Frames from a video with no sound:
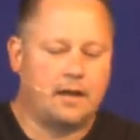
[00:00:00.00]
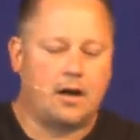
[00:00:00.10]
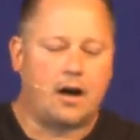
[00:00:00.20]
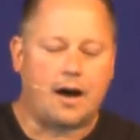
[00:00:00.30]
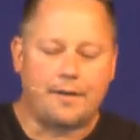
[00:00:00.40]

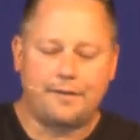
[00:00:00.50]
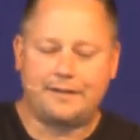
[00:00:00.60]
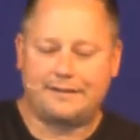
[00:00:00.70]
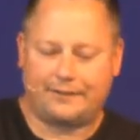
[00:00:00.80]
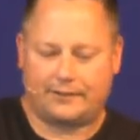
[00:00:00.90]

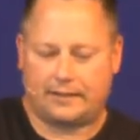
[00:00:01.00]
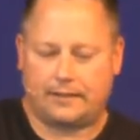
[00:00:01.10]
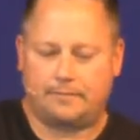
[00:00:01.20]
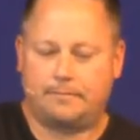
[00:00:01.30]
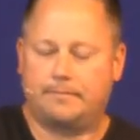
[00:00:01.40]
authenticity,
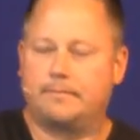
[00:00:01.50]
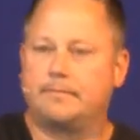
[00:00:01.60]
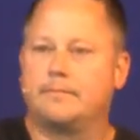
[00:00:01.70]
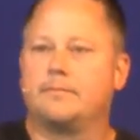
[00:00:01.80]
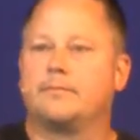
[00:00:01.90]

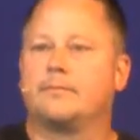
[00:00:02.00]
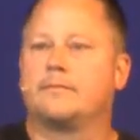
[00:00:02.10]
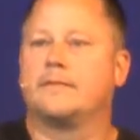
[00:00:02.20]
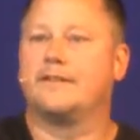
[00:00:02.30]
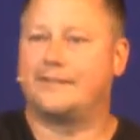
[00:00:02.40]

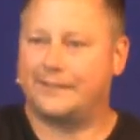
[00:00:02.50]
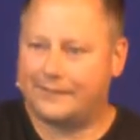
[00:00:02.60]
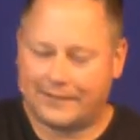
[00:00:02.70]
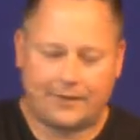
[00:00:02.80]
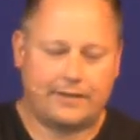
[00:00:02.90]

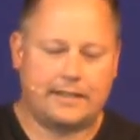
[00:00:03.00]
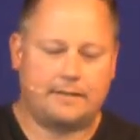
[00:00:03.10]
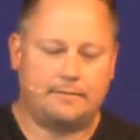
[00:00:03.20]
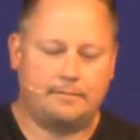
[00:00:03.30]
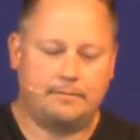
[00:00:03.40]
sincerity,
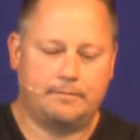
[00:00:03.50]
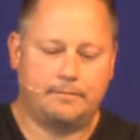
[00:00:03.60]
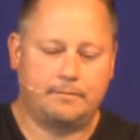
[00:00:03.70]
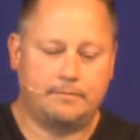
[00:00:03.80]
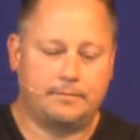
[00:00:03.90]

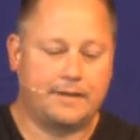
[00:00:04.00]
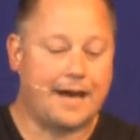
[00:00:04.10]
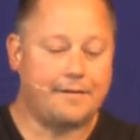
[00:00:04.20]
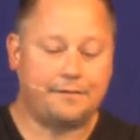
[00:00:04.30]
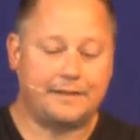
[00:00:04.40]

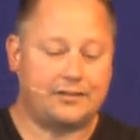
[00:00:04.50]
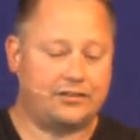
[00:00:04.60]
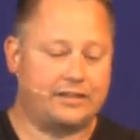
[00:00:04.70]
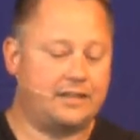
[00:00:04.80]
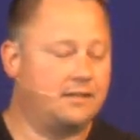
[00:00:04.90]
not
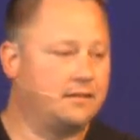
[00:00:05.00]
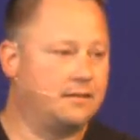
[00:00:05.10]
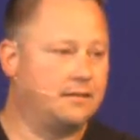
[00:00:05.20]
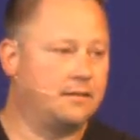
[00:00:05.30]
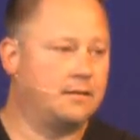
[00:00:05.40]
fleshly,
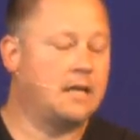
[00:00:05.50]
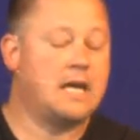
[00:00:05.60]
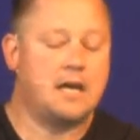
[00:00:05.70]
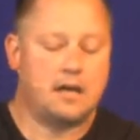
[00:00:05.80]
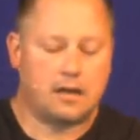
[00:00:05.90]

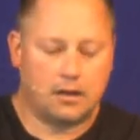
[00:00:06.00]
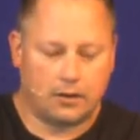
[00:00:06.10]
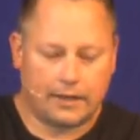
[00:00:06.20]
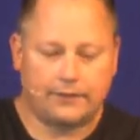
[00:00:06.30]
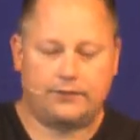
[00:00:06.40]

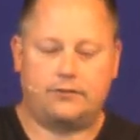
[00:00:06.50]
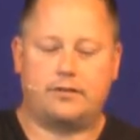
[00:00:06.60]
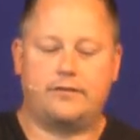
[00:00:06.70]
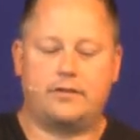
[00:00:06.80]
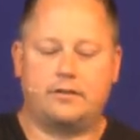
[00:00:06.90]
grace
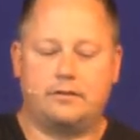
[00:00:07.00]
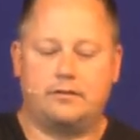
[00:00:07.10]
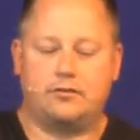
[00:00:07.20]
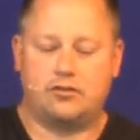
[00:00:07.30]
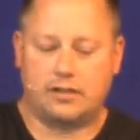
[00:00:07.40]
driven,
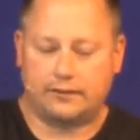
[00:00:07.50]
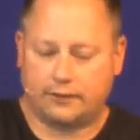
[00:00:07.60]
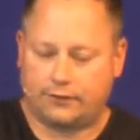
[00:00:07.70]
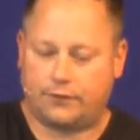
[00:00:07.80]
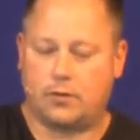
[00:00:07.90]

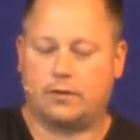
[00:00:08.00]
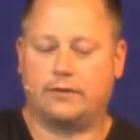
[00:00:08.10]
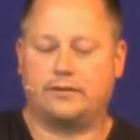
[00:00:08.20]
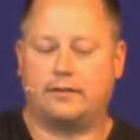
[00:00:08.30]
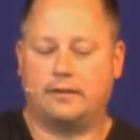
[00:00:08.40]
Jesus
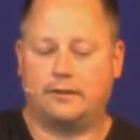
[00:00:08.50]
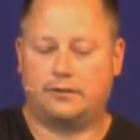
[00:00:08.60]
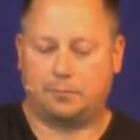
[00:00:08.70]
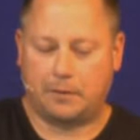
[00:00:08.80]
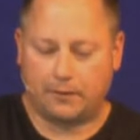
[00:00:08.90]
focused,
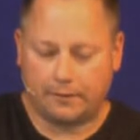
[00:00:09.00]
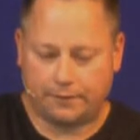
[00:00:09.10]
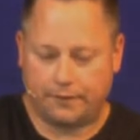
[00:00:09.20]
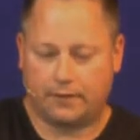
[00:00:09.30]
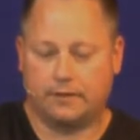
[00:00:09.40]
spirit
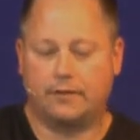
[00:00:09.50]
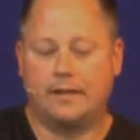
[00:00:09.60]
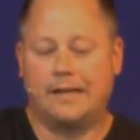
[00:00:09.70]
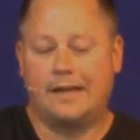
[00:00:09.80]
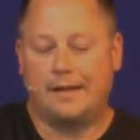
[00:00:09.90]
filled,
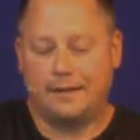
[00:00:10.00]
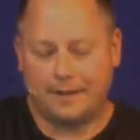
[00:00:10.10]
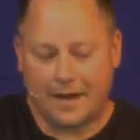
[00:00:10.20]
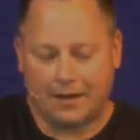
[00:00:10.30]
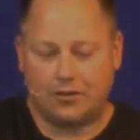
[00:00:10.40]

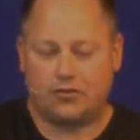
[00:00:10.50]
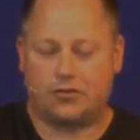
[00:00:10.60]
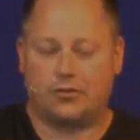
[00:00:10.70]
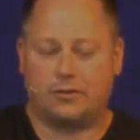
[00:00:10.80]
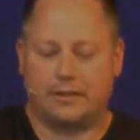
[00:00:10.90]
not
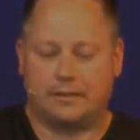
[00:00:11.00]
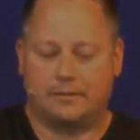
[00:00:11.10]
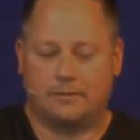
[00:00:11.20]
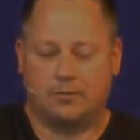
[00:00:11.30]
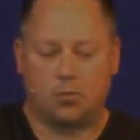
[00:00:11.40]
controlling,
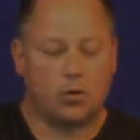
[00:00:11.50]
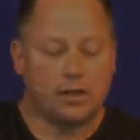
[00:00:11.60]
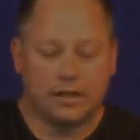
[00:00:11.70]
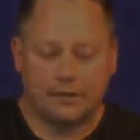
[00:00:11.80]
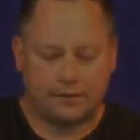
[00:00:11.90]

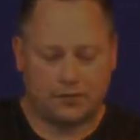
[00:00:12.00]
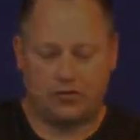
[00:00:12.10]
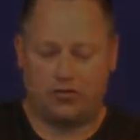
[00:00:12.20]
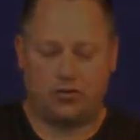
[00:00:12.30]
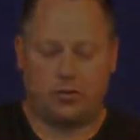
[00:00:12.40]
working for
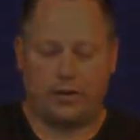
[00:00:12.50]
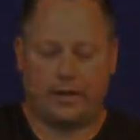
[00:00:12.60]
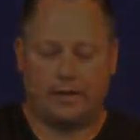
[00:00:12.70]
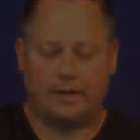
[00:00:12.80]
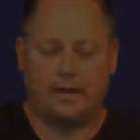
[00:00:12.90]
joy,
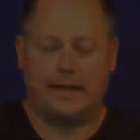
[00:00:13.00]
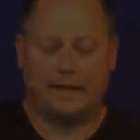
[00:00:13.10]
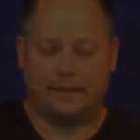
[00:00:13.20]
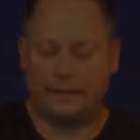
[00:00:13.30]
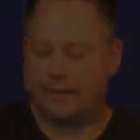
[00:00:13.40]

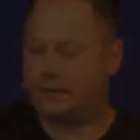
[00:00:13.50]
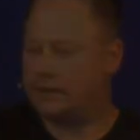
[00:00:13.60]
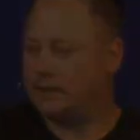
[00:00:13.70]
and loving